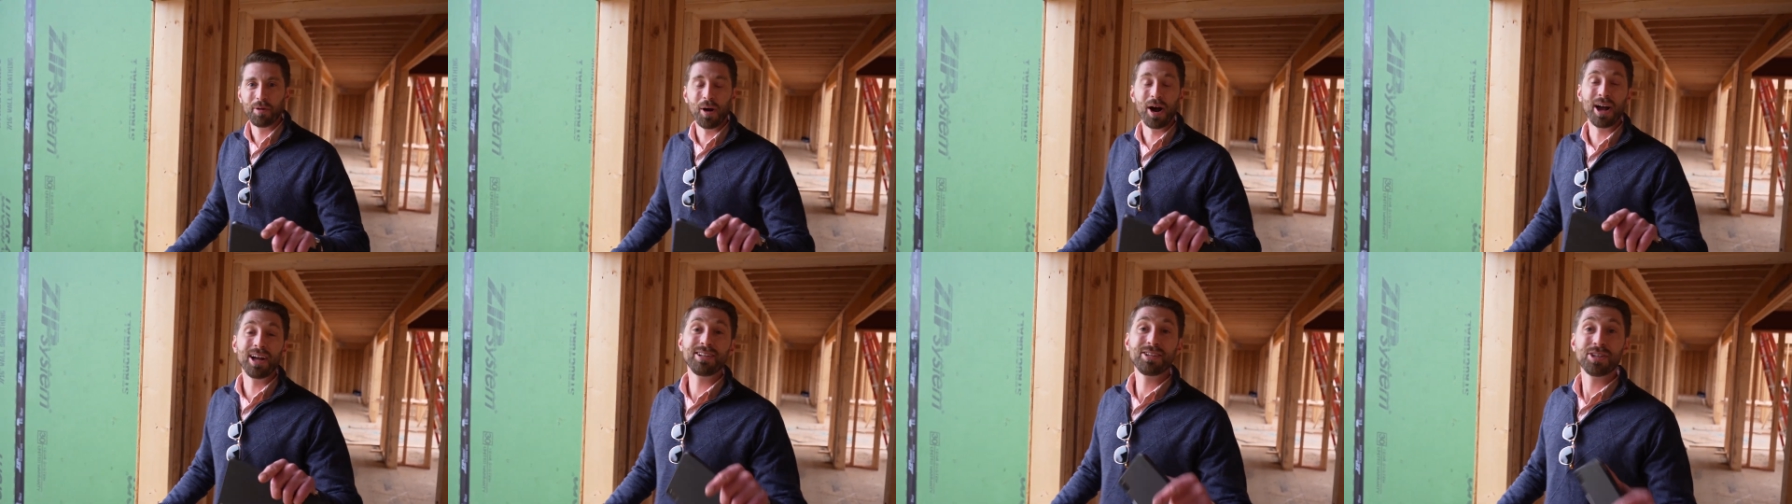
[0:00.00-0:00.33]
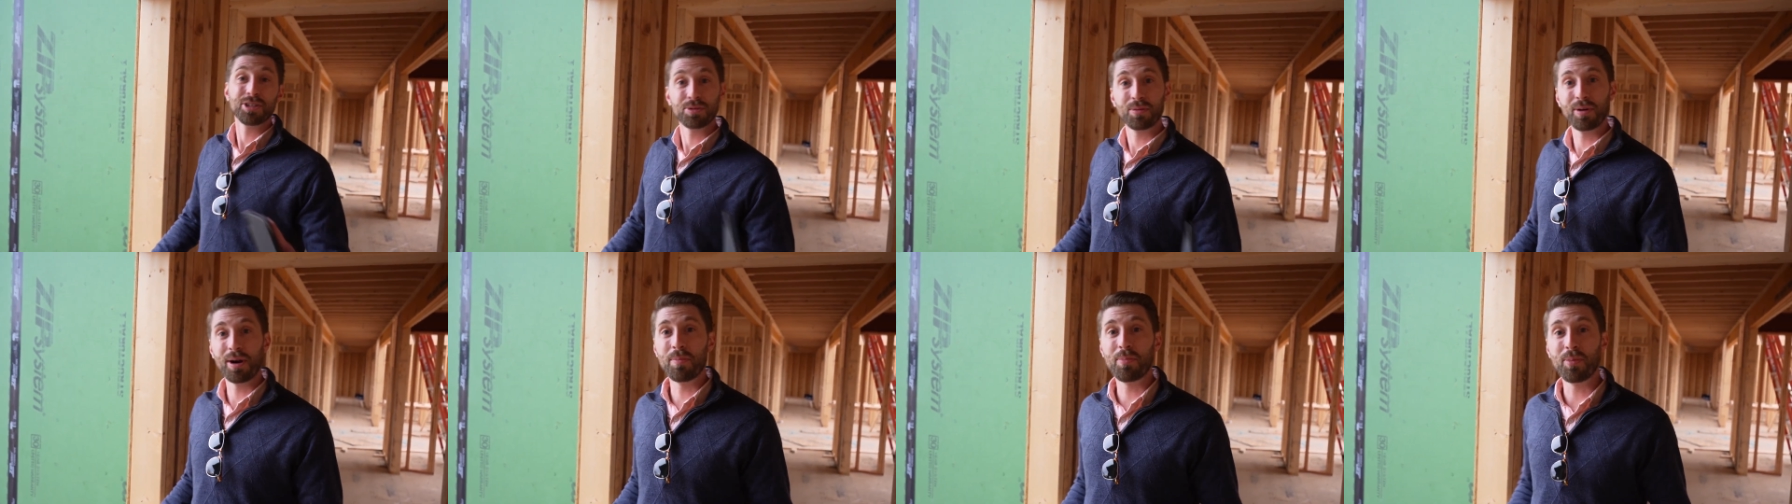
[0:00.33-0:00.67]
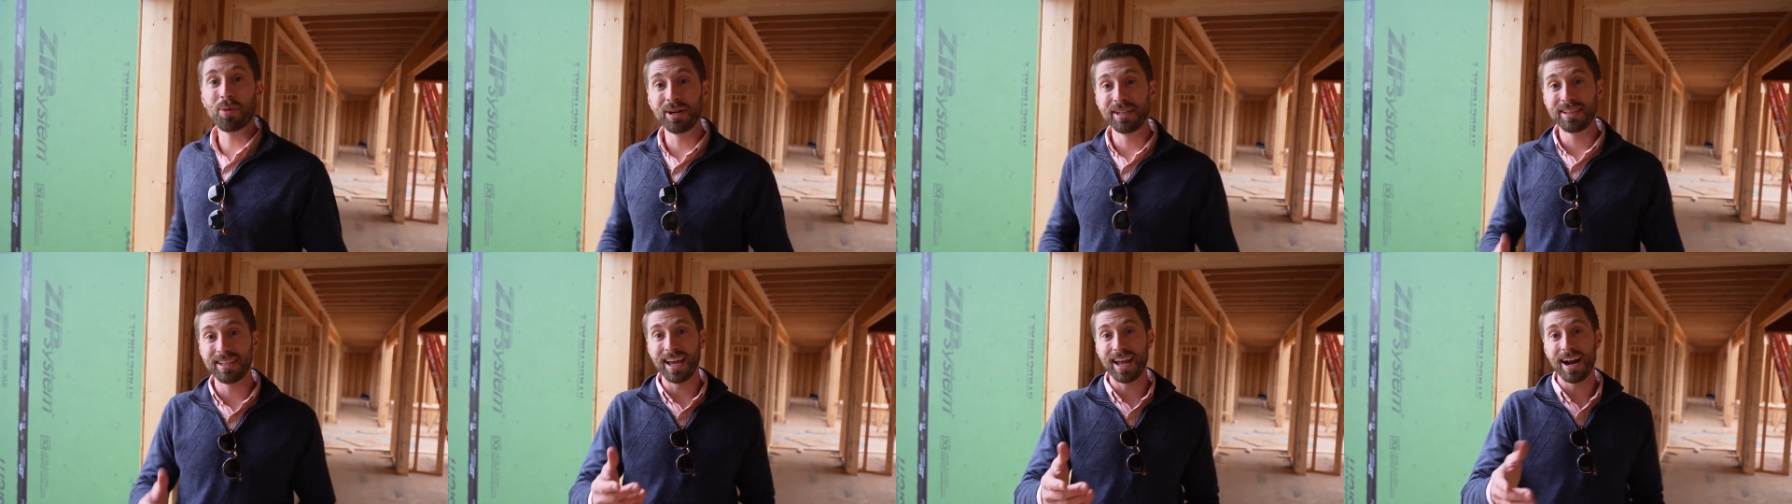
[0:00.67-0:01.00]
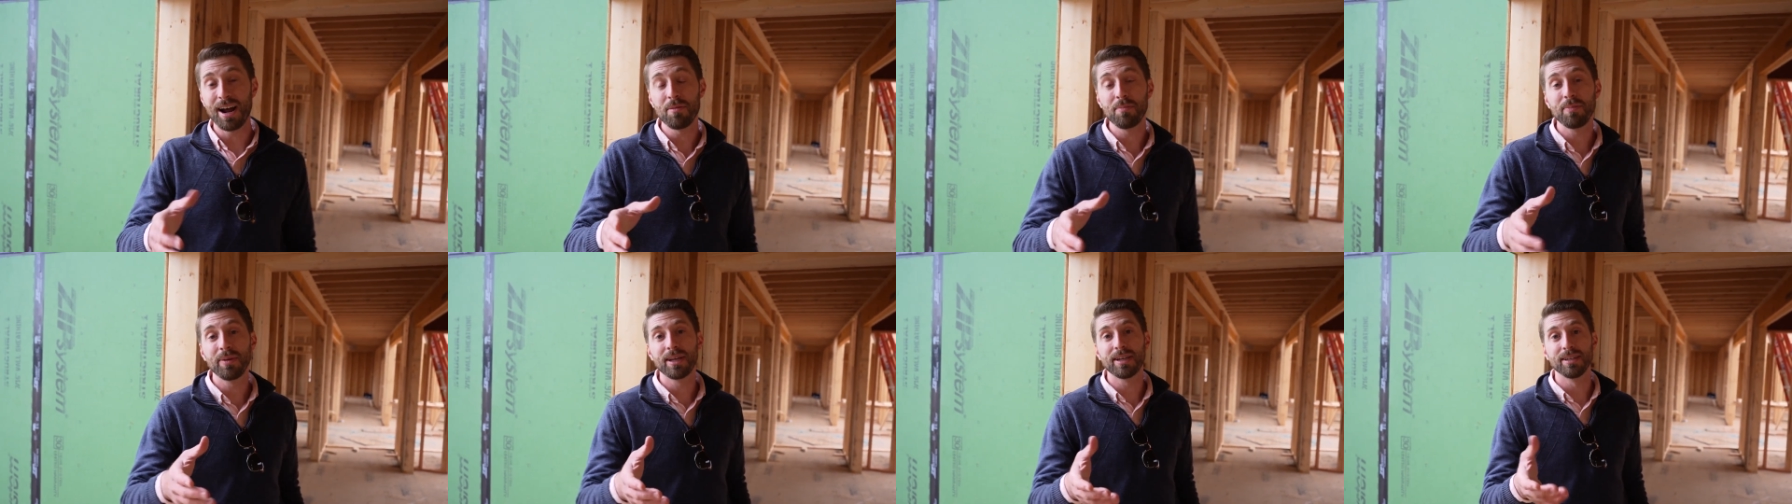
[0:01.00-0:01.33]
Well, I just want to point that
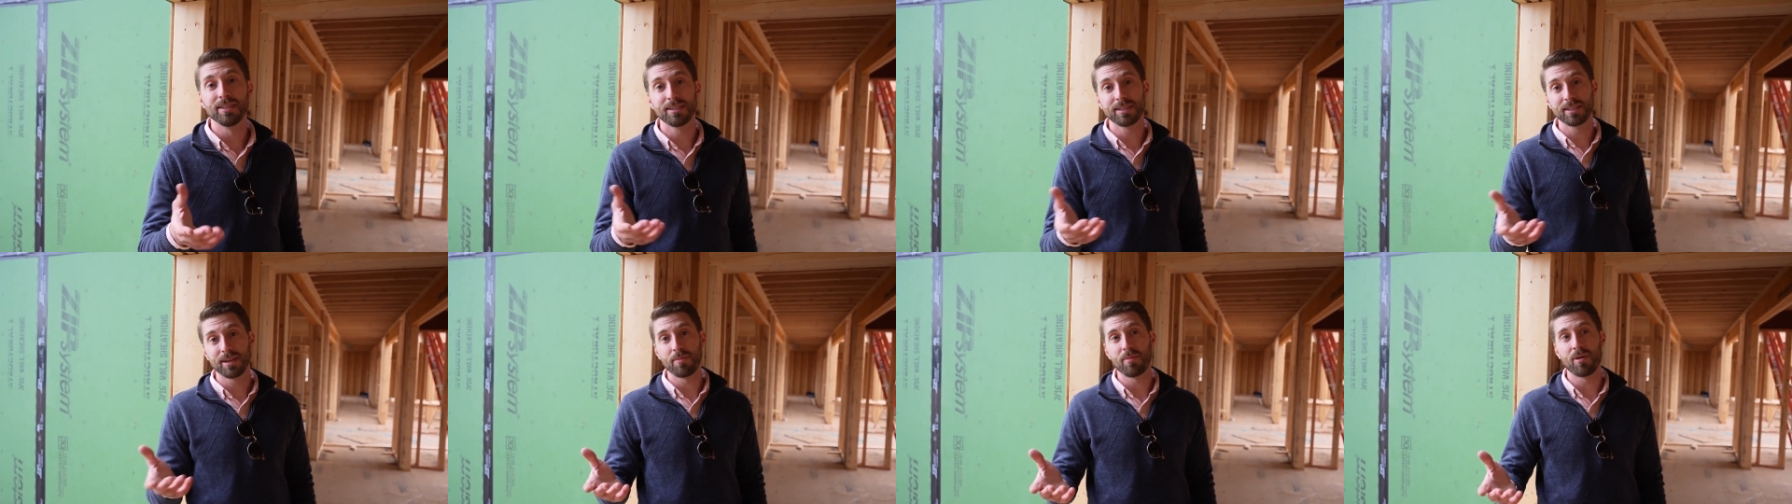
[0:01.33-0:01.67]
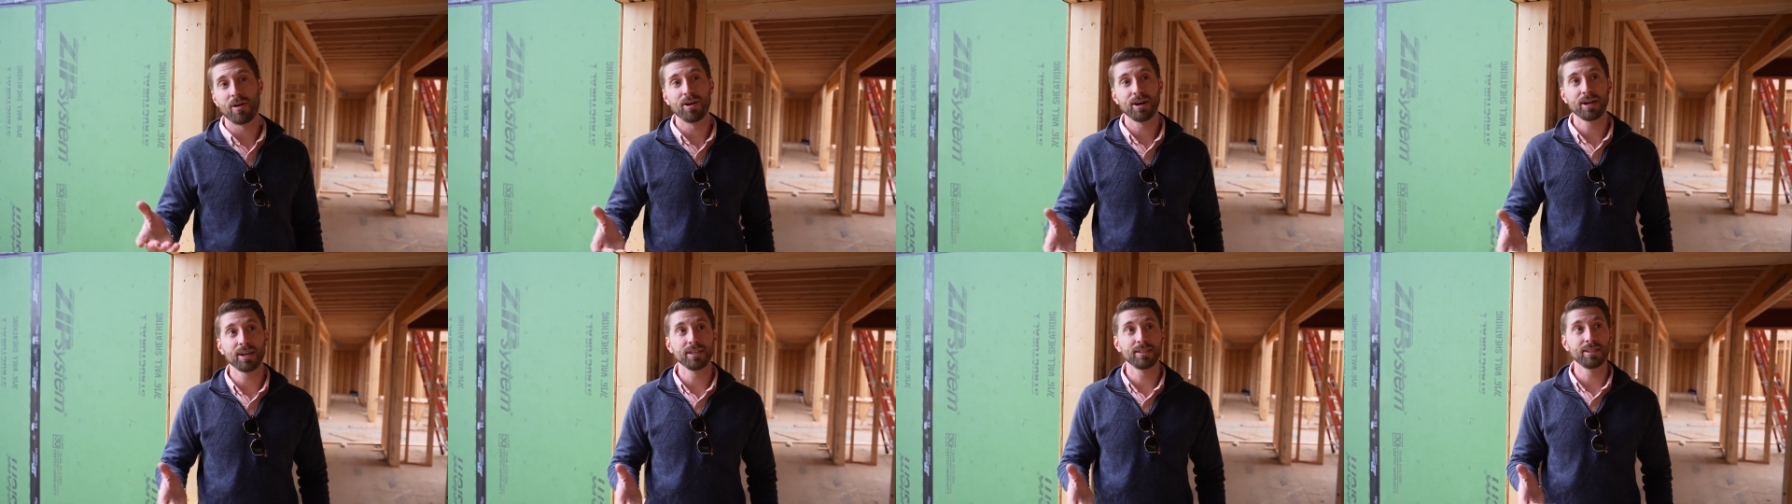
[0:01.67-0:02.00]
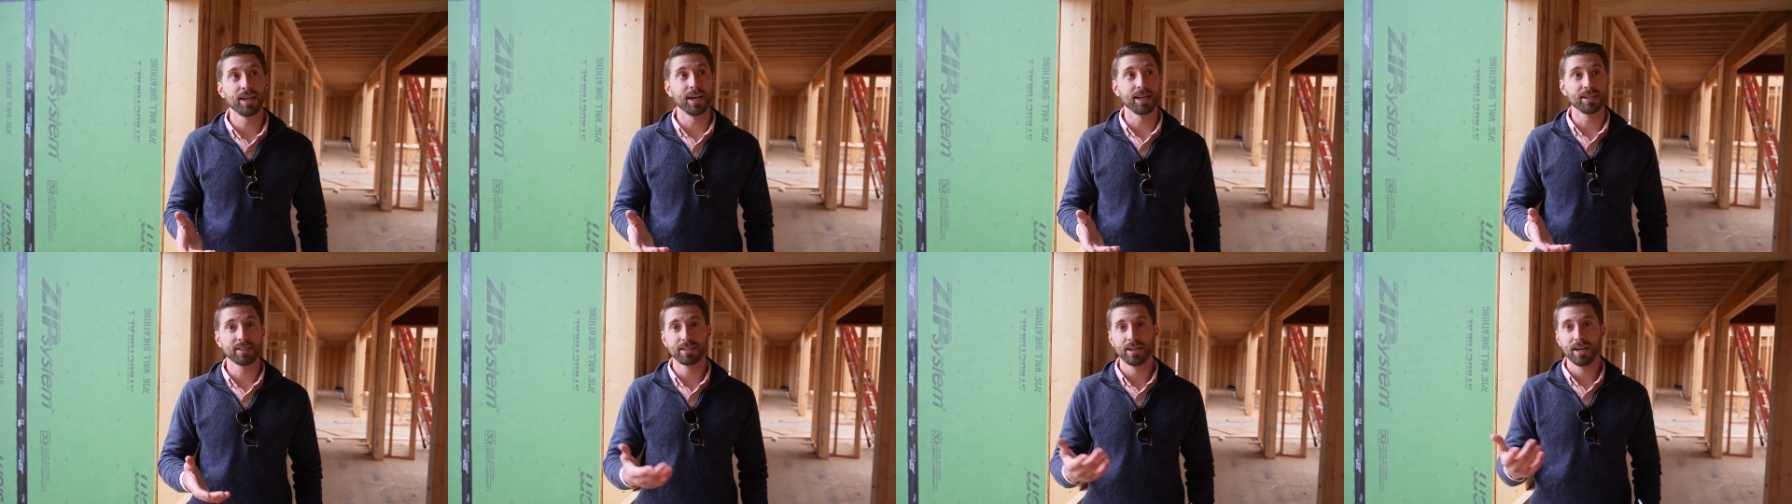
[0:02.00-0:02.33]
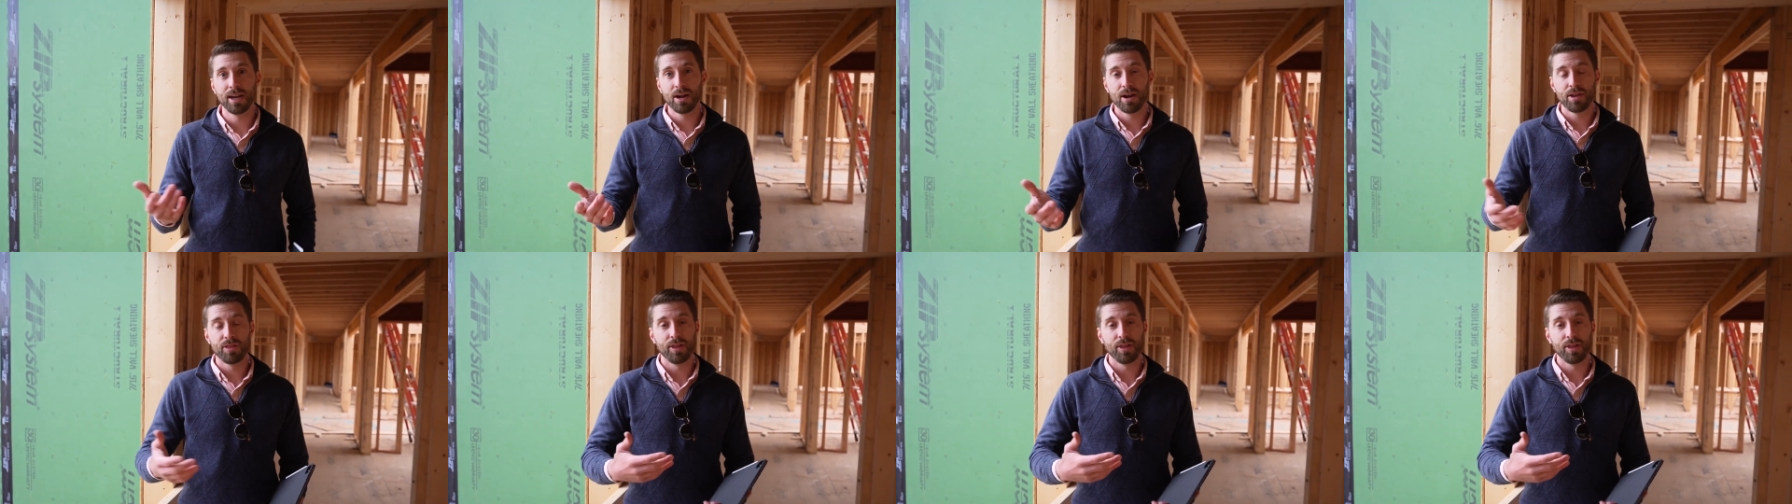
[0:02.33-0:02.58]
out because some architects,